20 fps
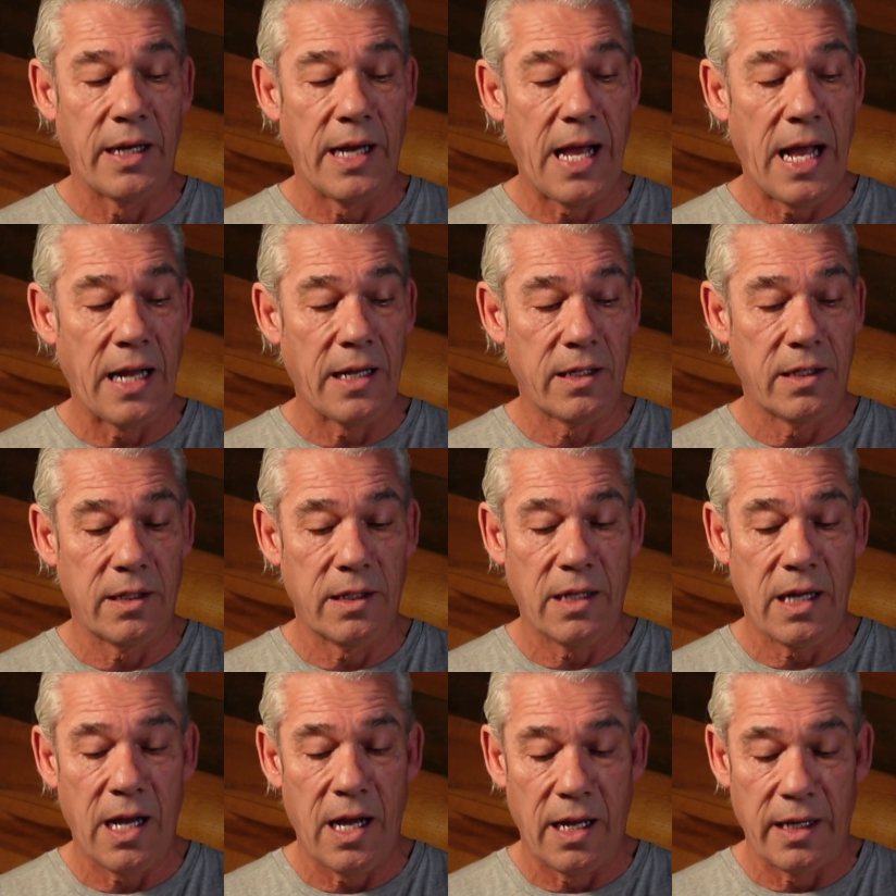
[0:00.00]
that
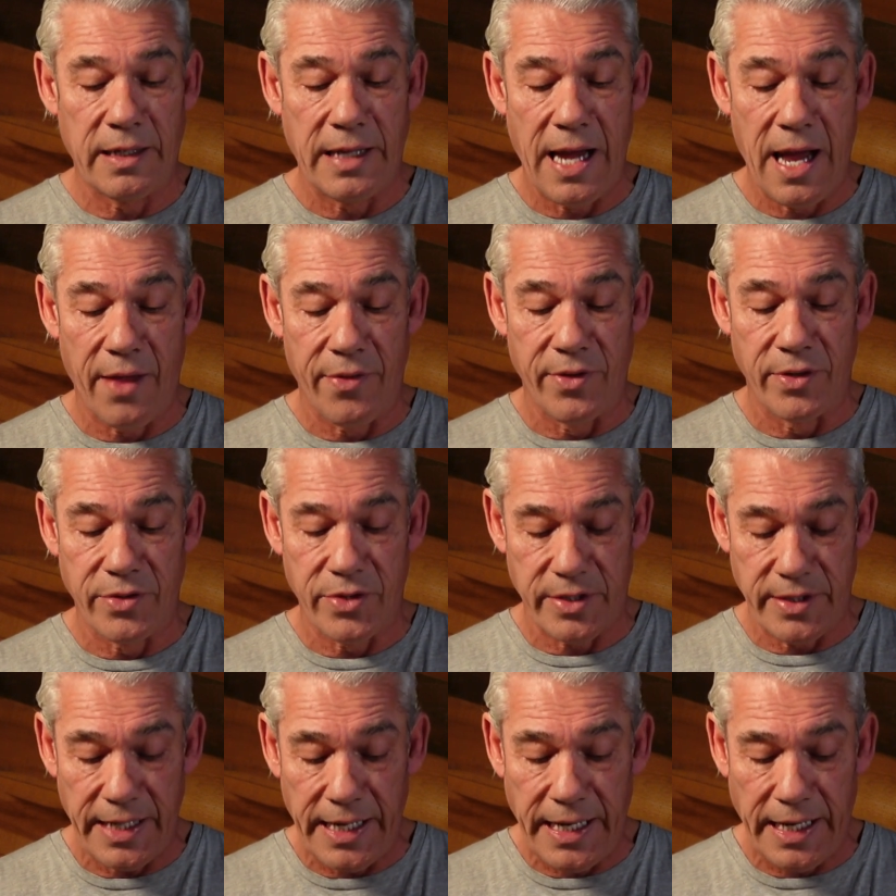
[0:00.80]
gathers
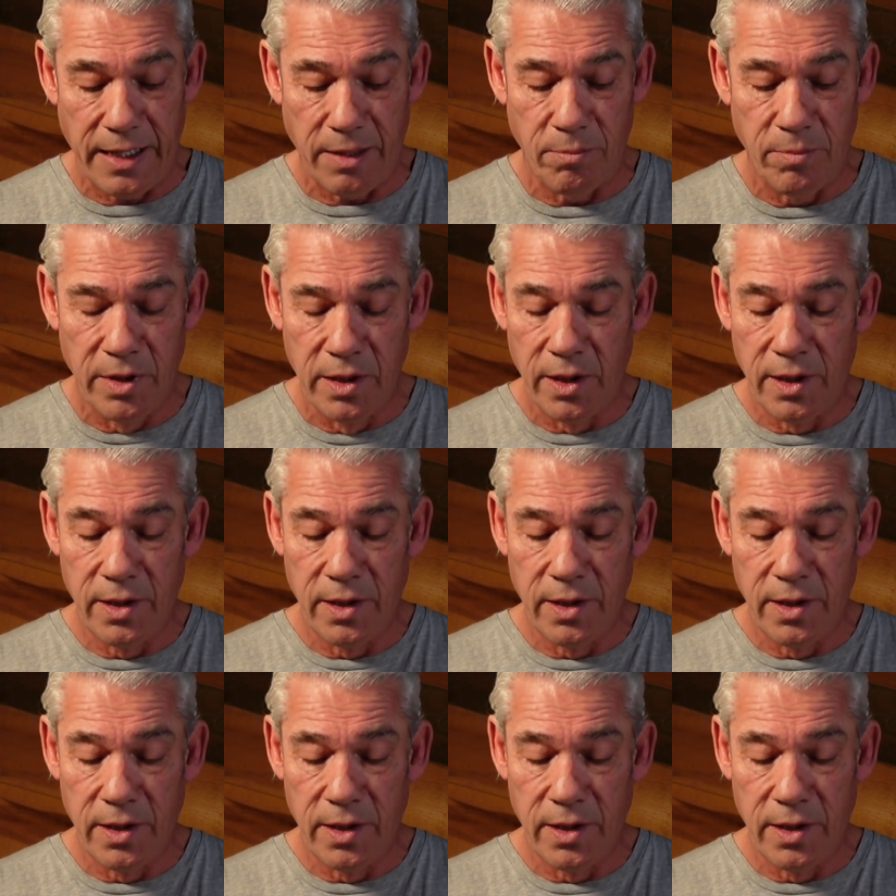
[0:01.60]
steam,